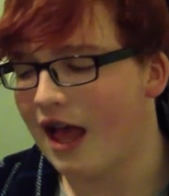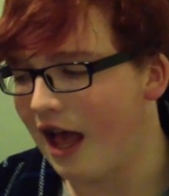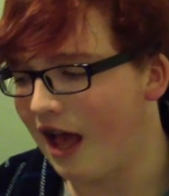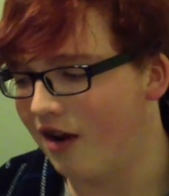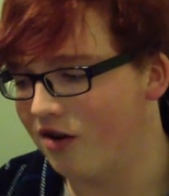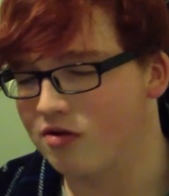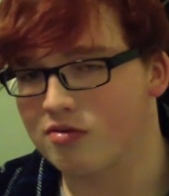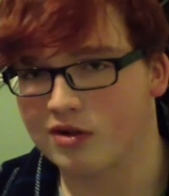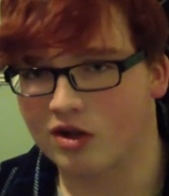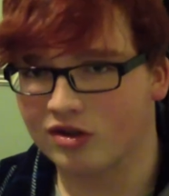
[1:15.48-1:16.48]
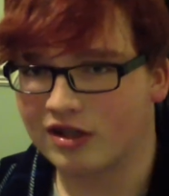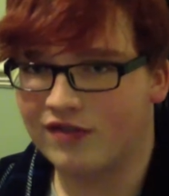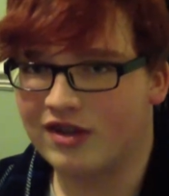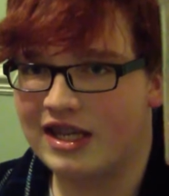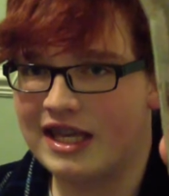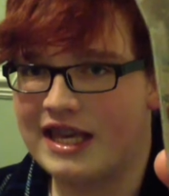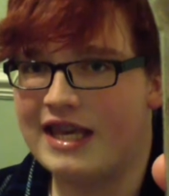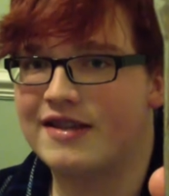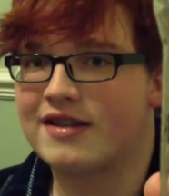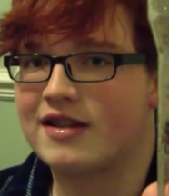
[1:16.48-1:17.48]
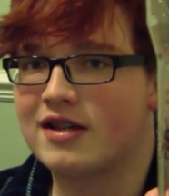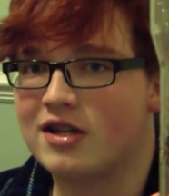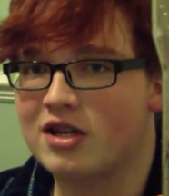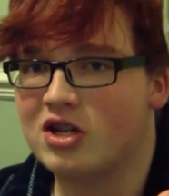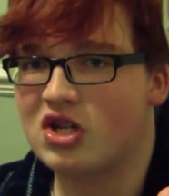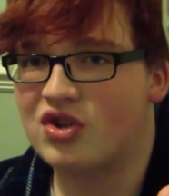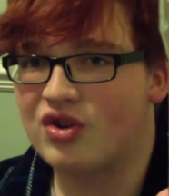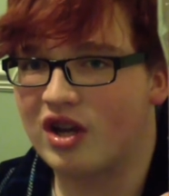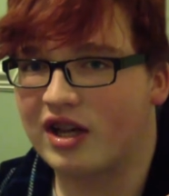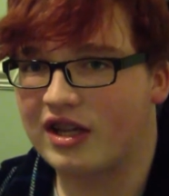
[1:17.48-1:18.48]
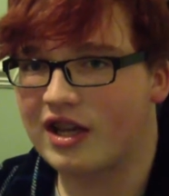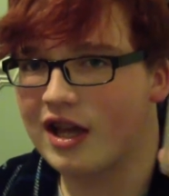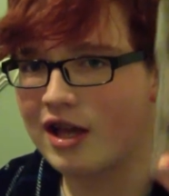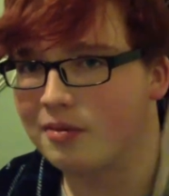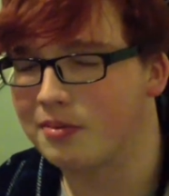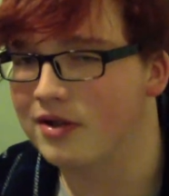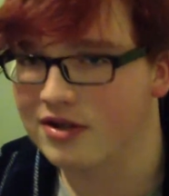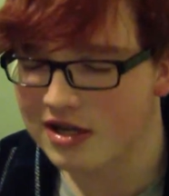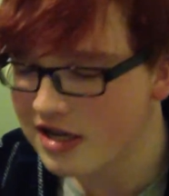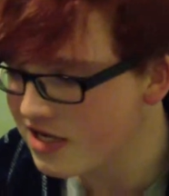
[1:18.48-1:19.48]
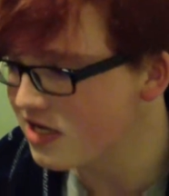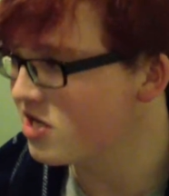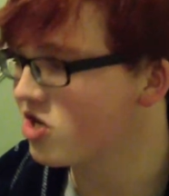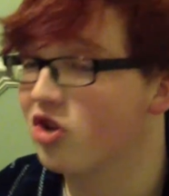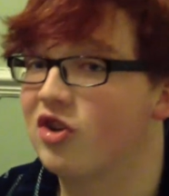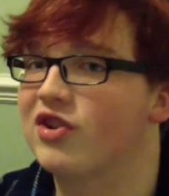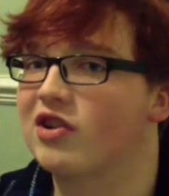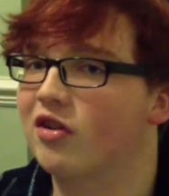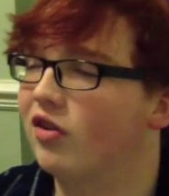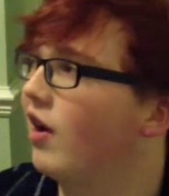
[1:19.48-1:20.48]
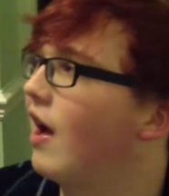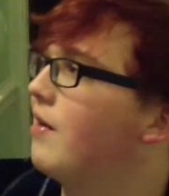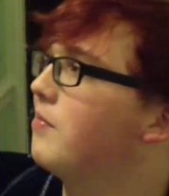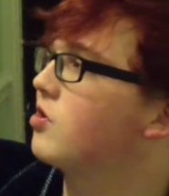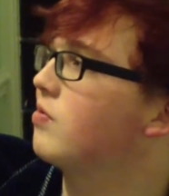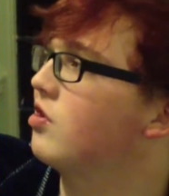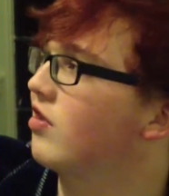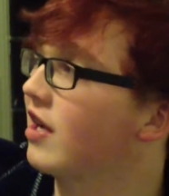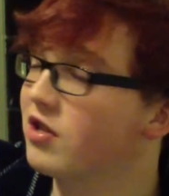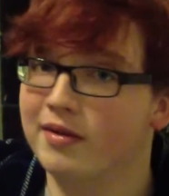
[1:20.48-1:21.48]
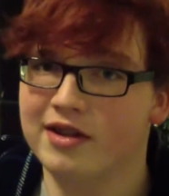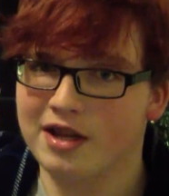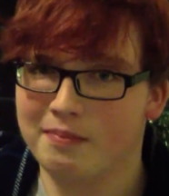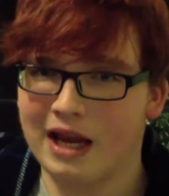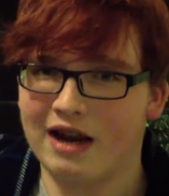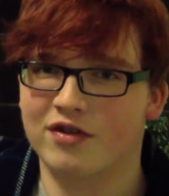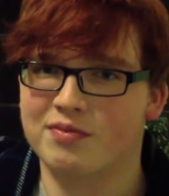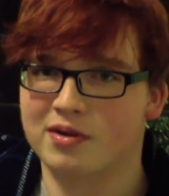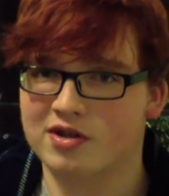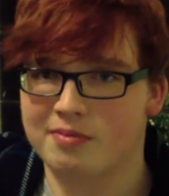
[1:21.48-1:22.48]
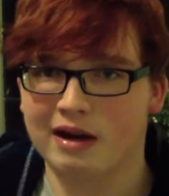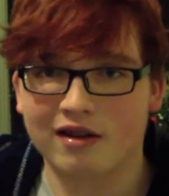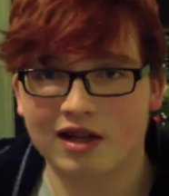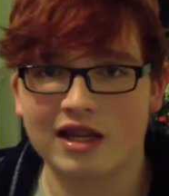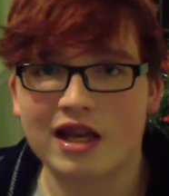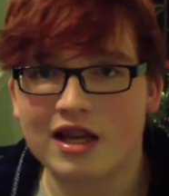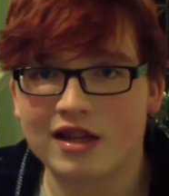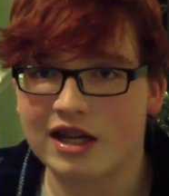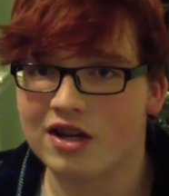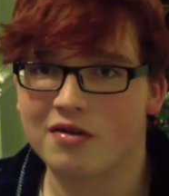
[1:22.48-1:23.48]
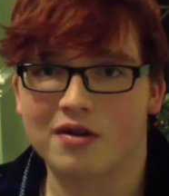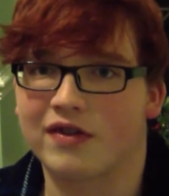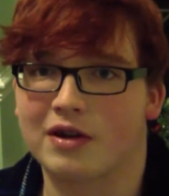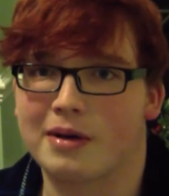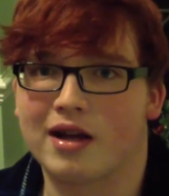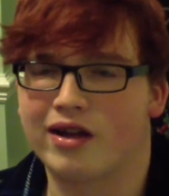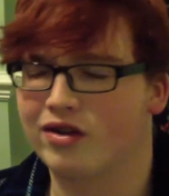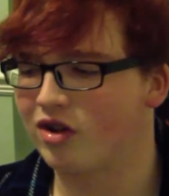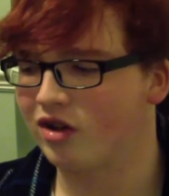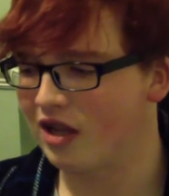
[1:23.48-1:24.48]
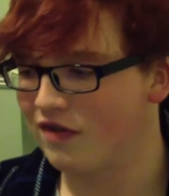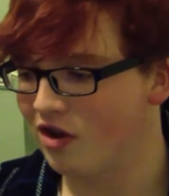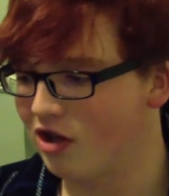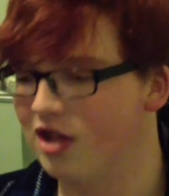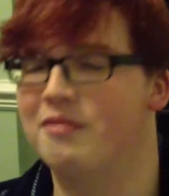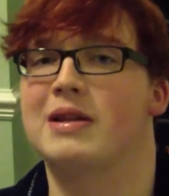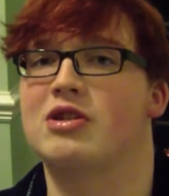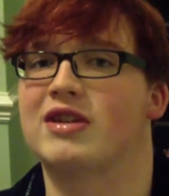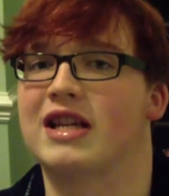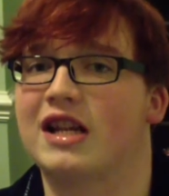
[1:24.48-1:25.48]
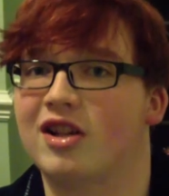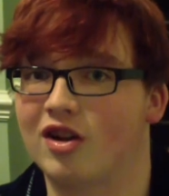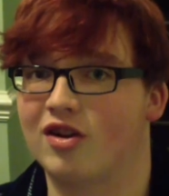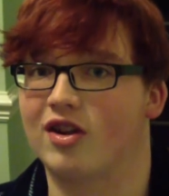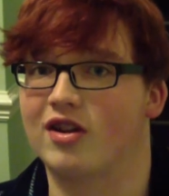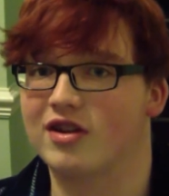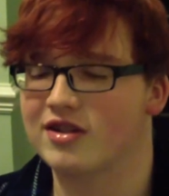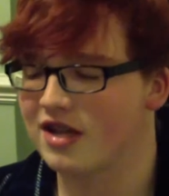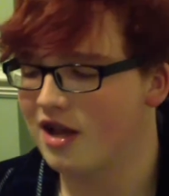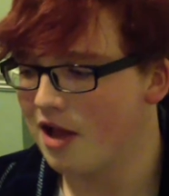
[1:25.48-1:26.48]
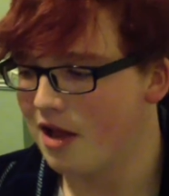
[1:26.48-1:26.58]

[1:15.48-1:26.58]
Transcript: And we got given these to like help us control how much we drink, as well as our parents, because apparently they know nothing about alcohol, even though they've been drinking it longer than us.